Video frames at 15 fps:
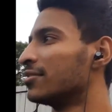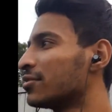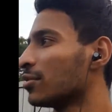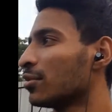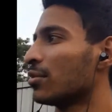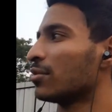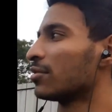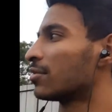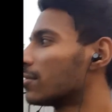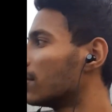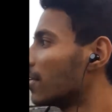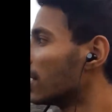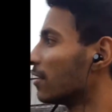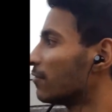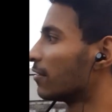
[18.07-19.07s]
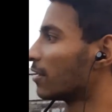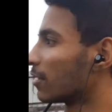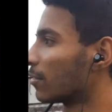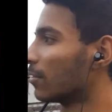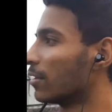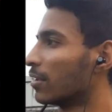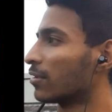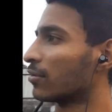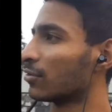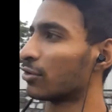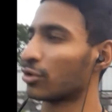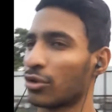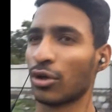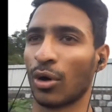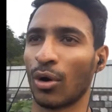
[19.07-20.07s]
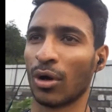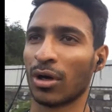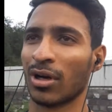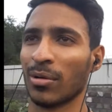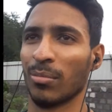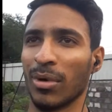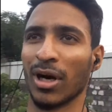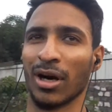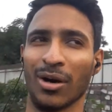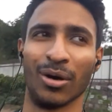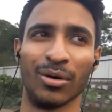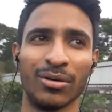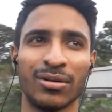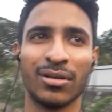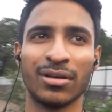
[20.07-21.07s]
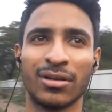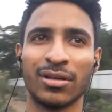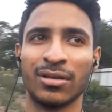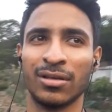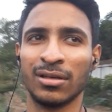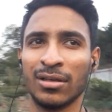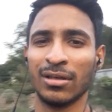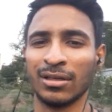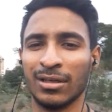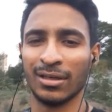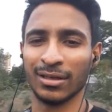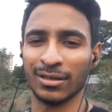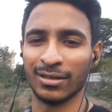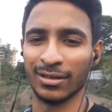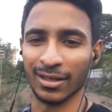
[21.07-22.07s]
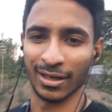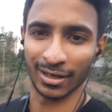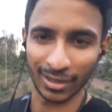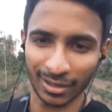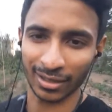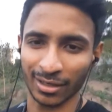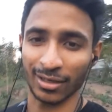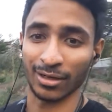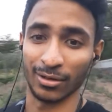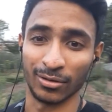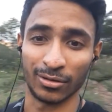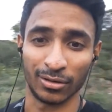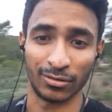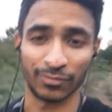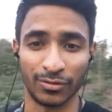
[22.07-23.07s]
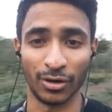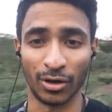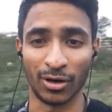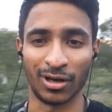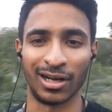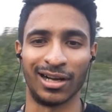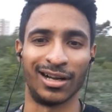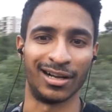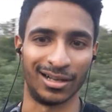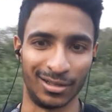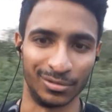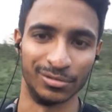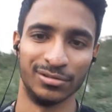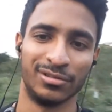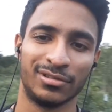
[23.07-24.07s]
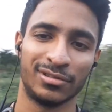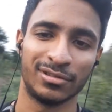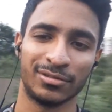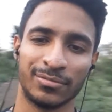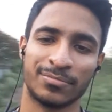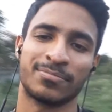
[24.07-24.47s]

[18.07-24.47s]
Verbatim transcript: So today we are going to talk about getting out of your house.